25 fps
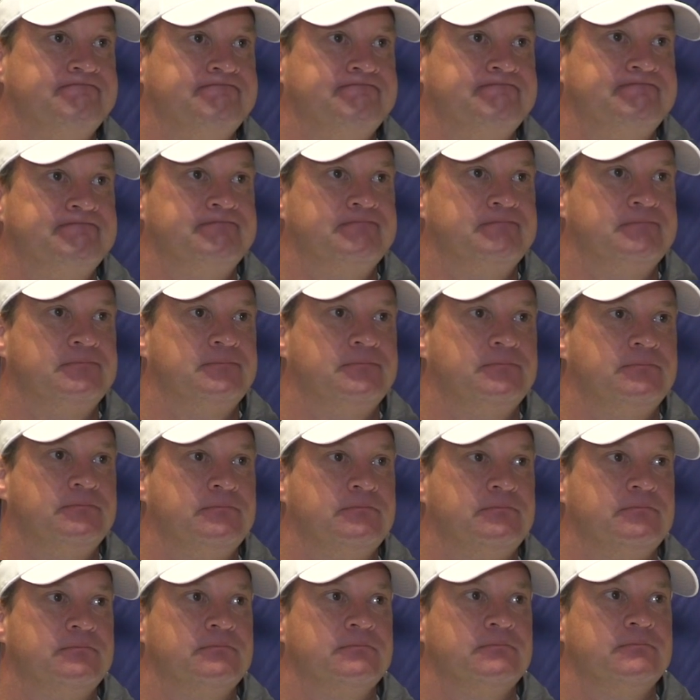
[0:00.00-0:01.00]

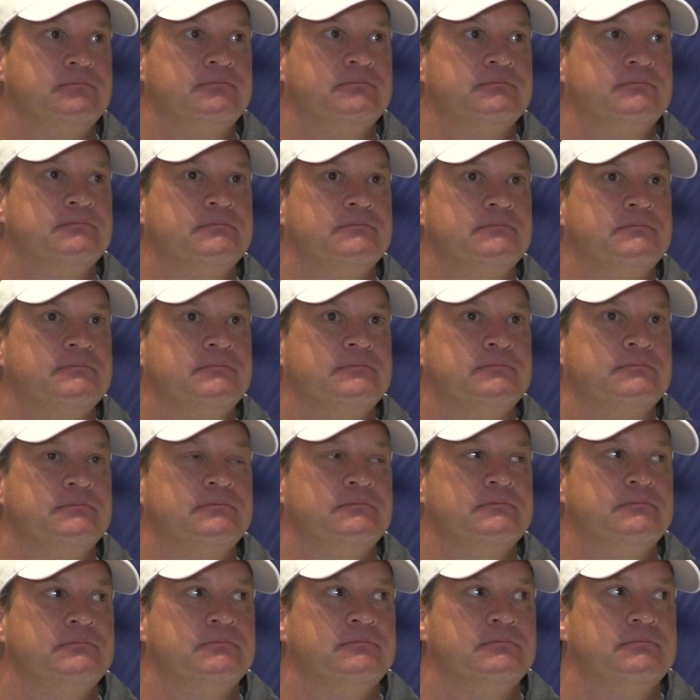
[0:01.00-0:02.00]

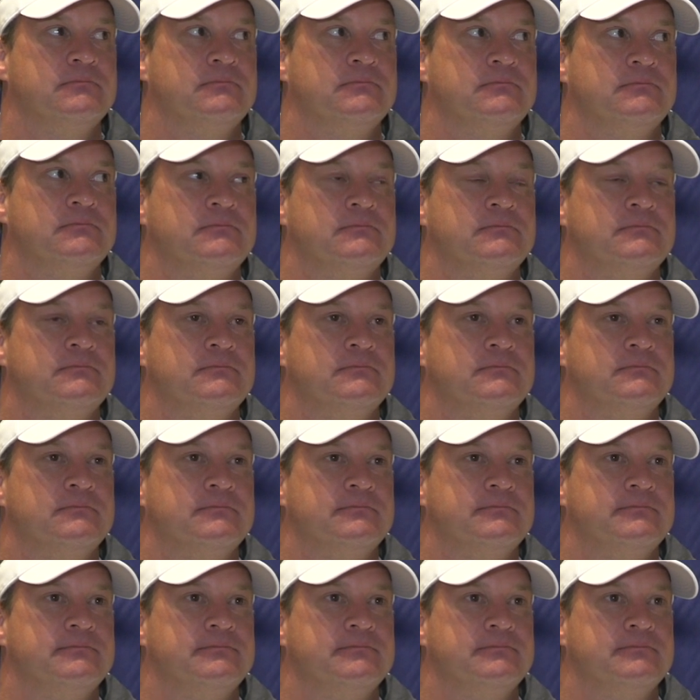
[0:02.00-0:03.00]

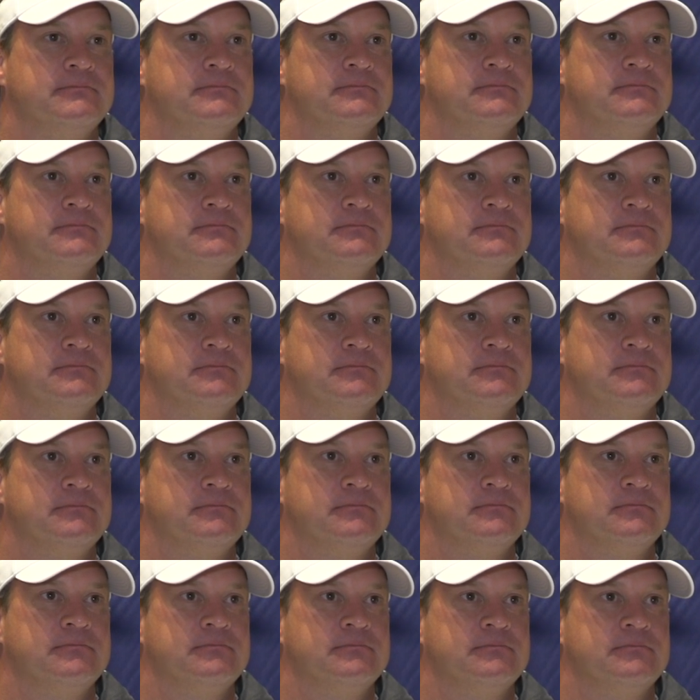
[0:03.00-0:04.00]

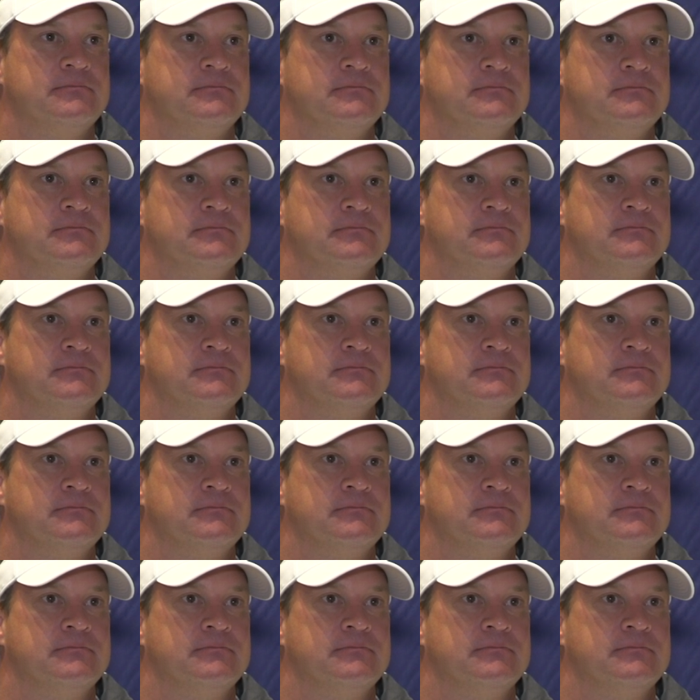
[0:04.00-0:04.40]
[no speech]